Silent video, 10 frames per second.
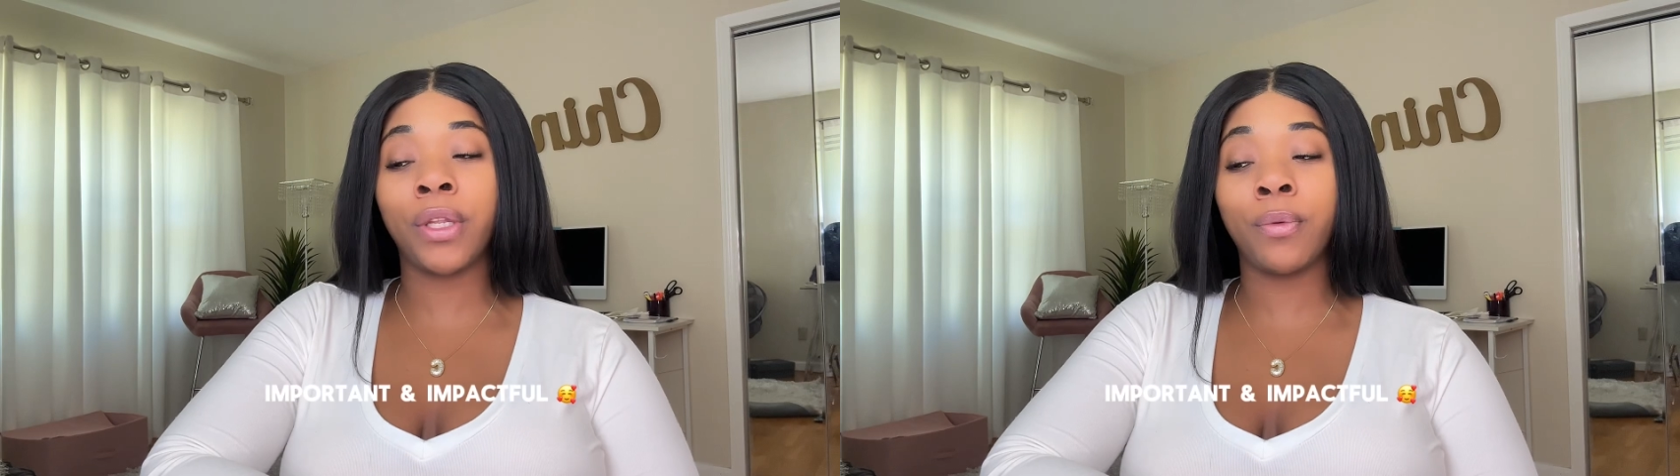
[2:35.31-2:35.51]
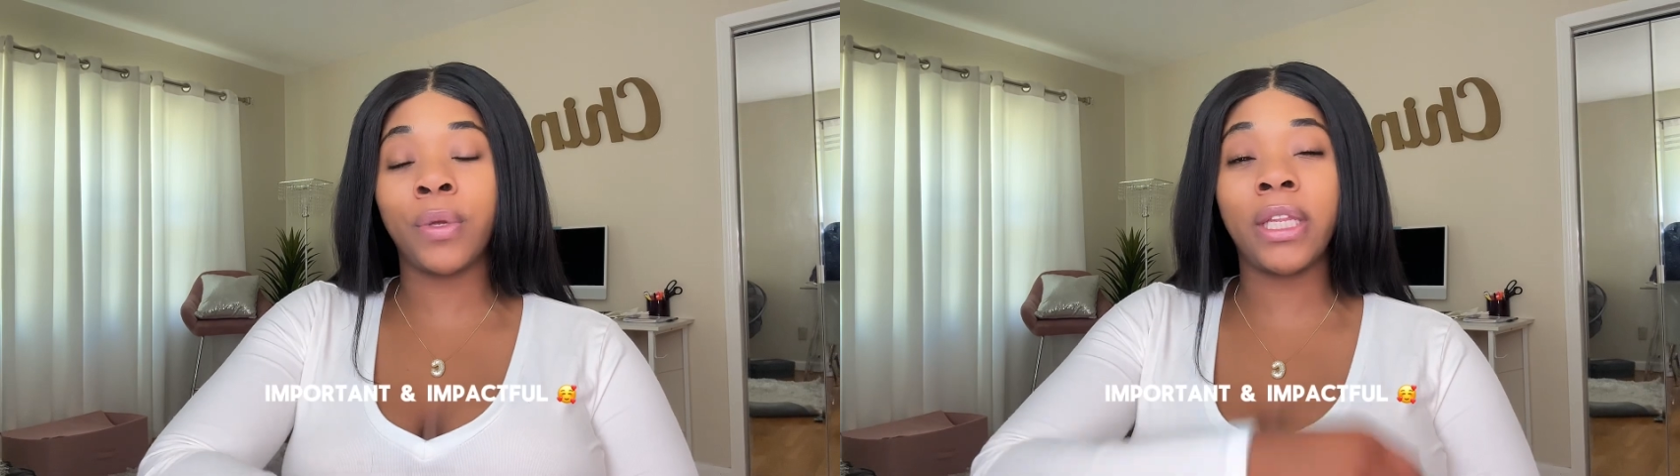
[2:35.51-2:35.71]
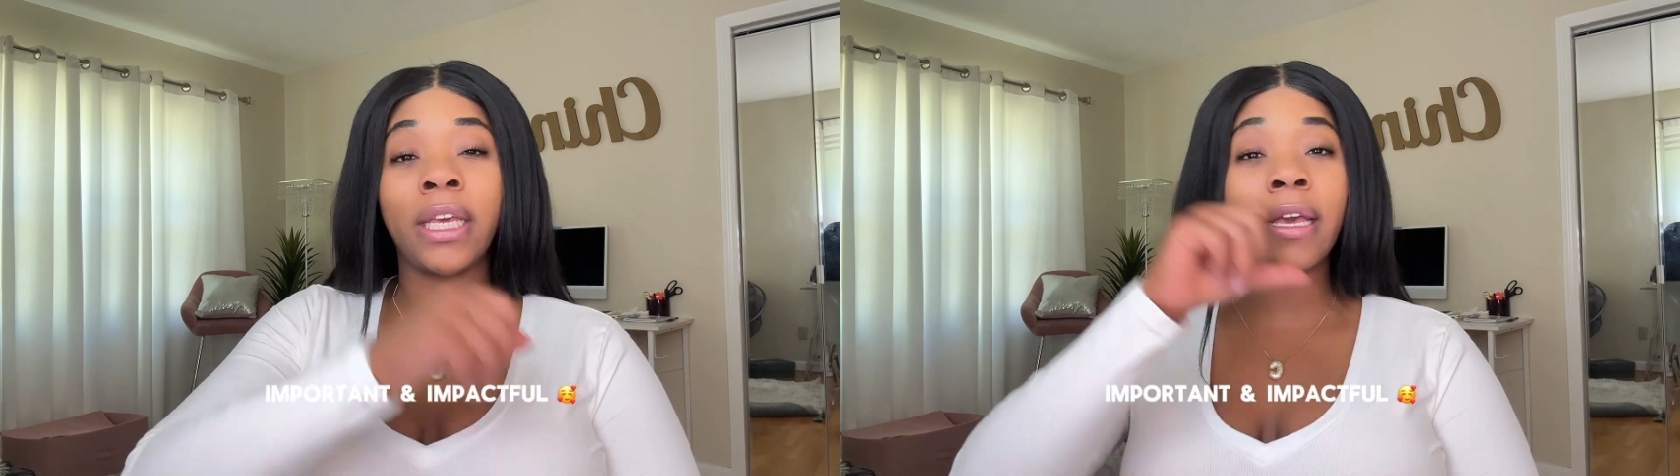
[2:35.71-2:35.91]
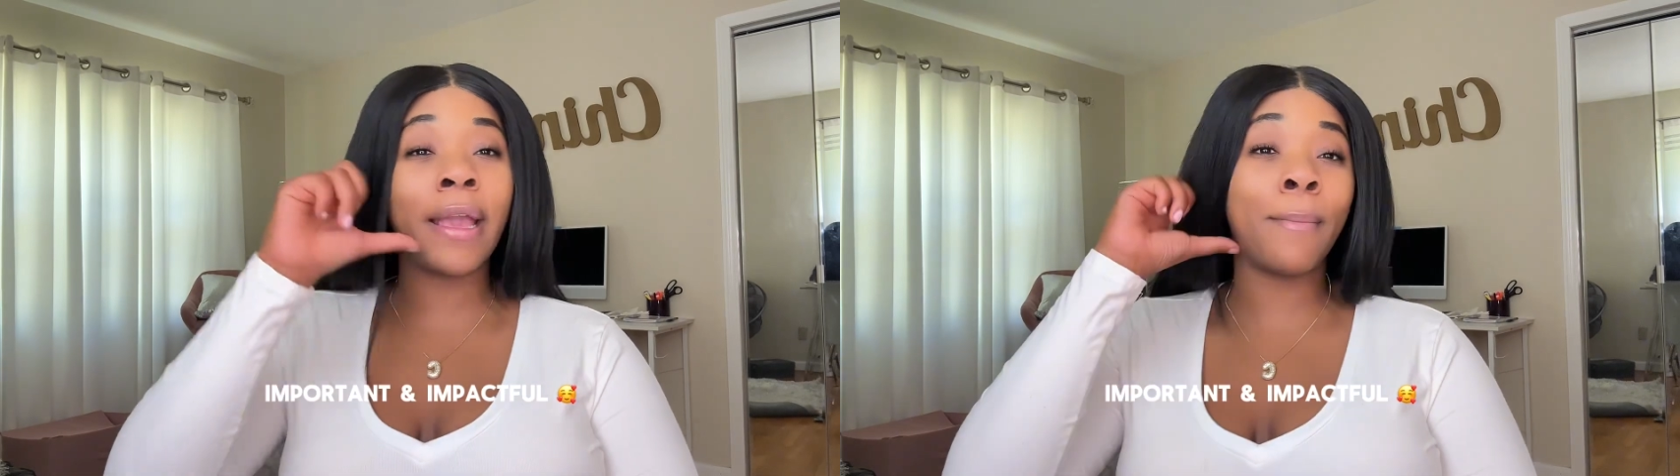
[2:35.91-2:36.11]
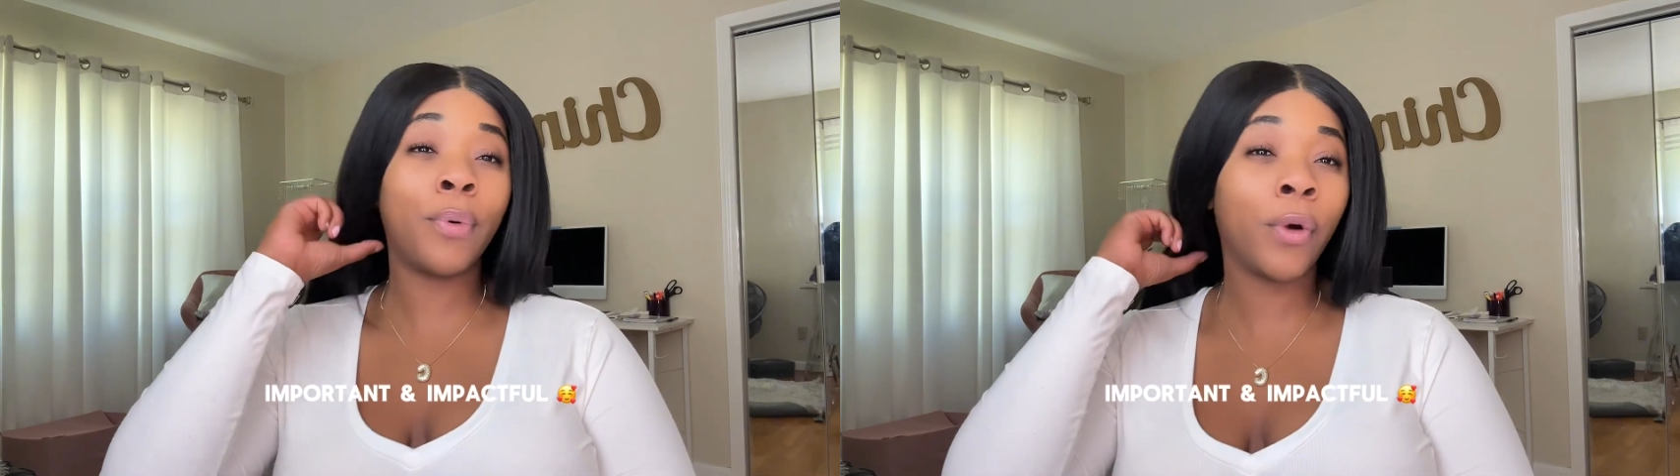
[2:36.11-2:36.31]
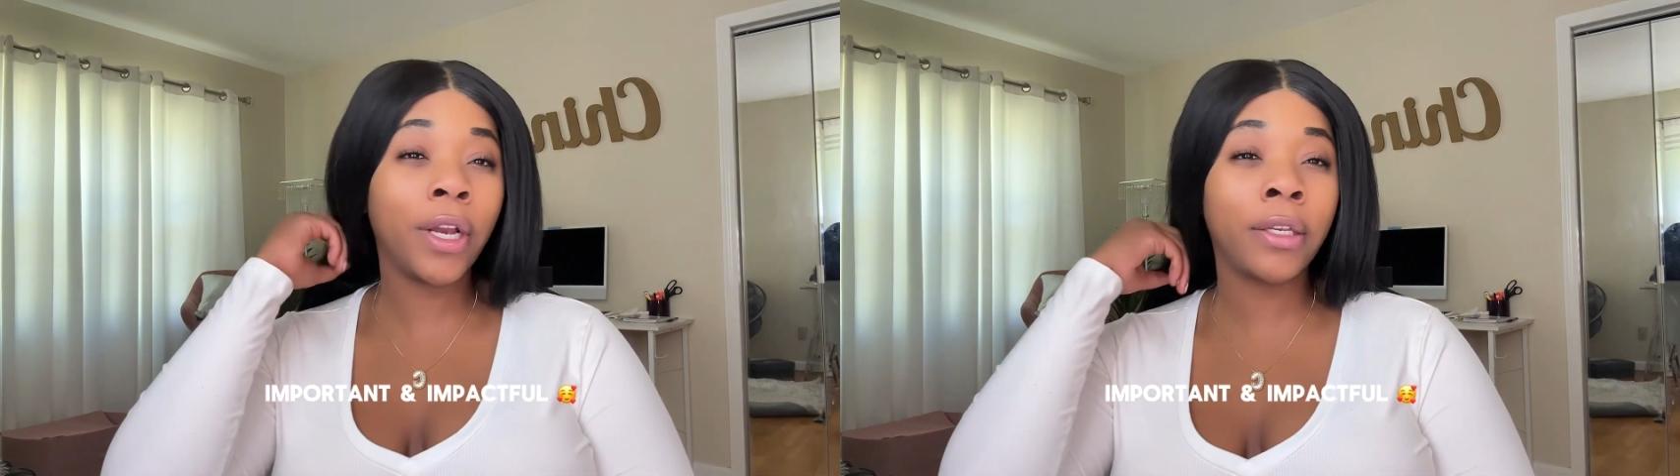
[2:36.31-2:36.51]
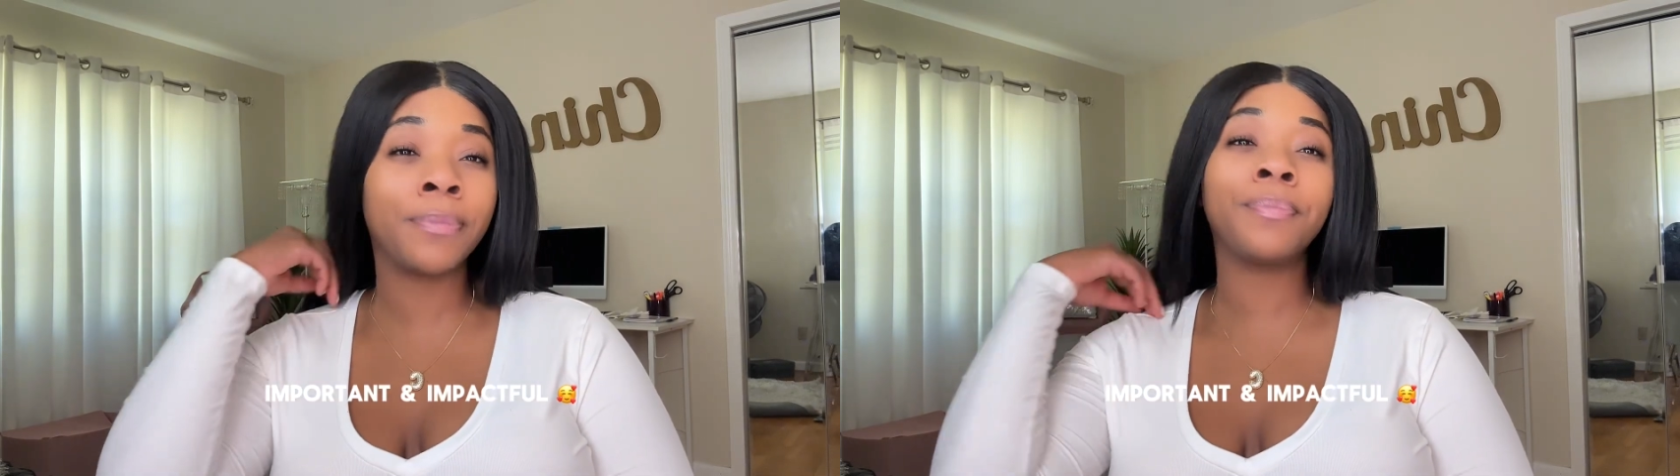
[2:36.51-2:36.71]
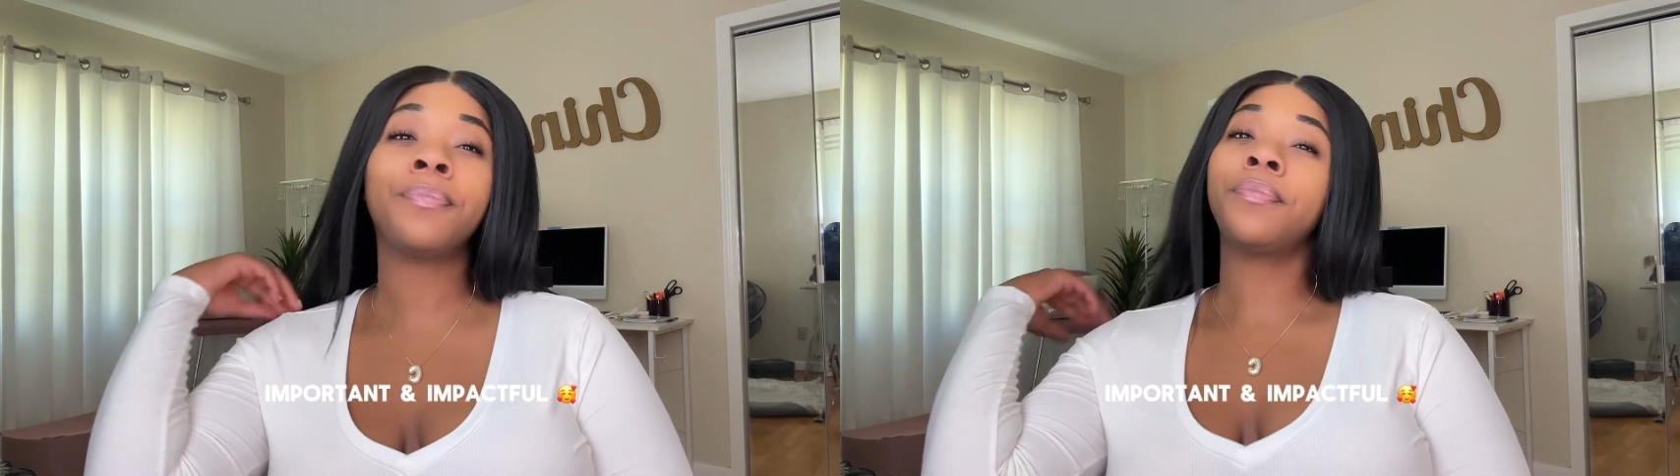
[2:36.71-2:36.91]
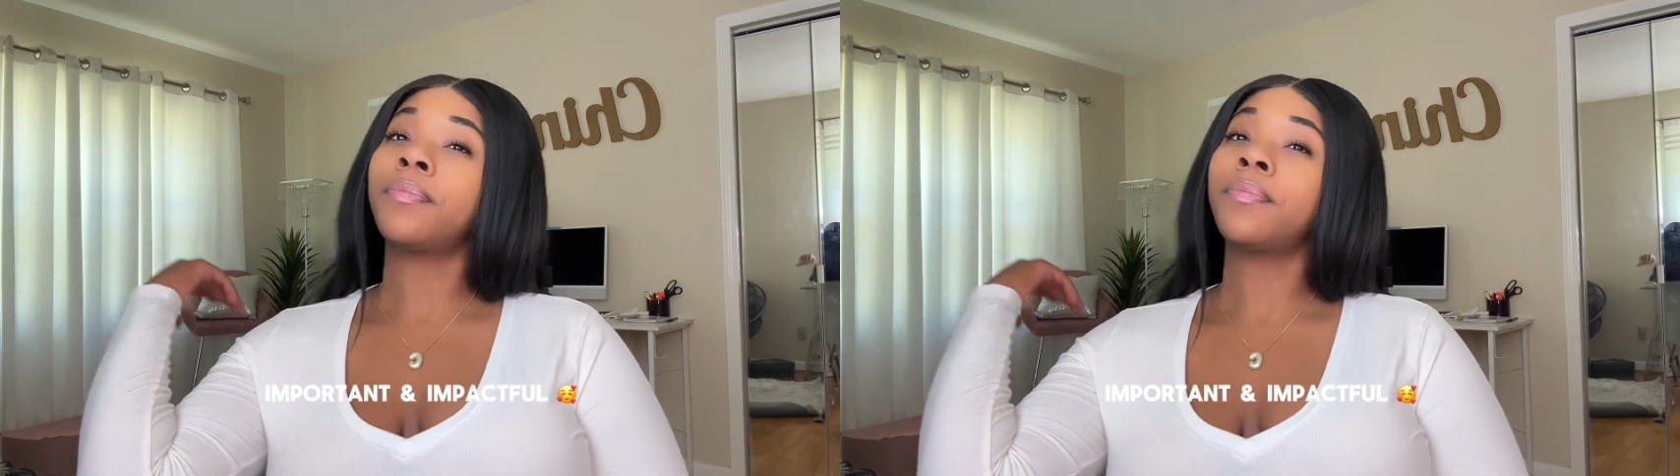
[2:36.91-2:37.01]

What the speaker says: really, really important